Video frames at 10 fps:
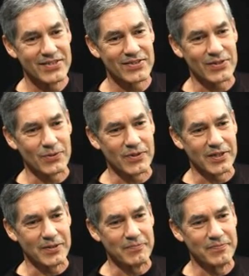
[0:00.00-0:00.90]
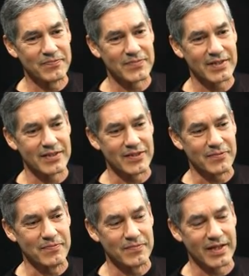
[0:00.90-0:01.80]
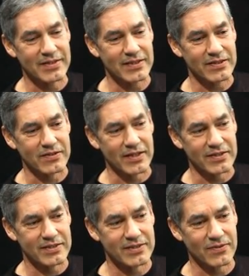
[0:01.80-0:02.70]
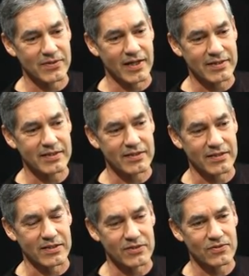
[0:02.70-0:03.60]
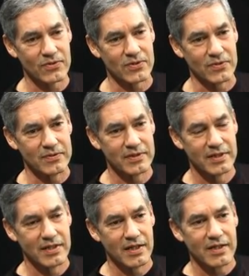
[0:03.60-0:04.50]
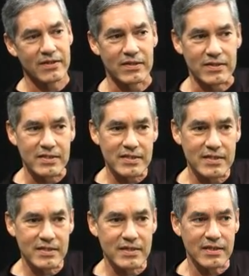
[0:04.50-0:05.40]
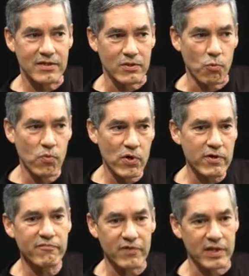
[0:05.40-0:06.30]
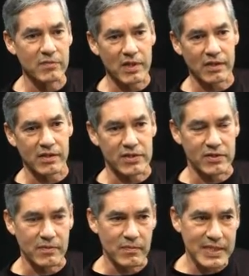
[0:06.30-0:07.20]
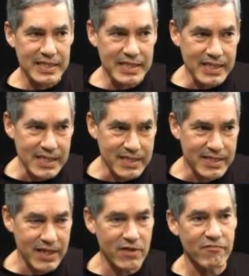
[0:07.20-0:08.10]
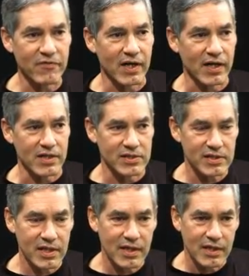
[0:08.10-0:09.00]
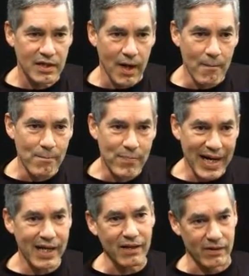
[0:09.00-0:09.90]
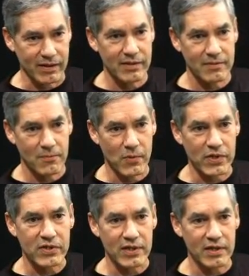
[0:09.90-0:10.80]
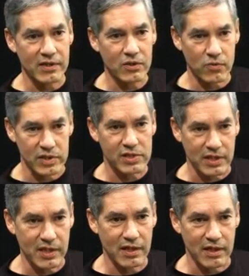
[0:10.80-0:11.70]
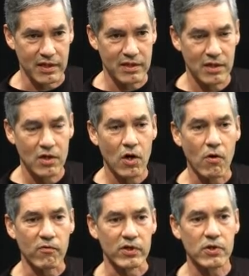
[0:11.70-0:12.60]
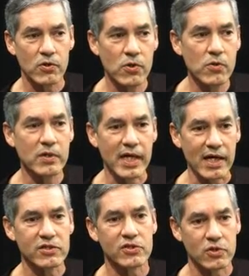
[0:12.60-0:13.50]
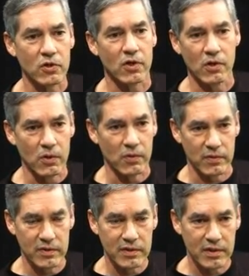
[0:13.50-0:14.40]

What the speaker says: So I think that that's true. That the word fundamentalism identifies a battle within Christianity over who gets to own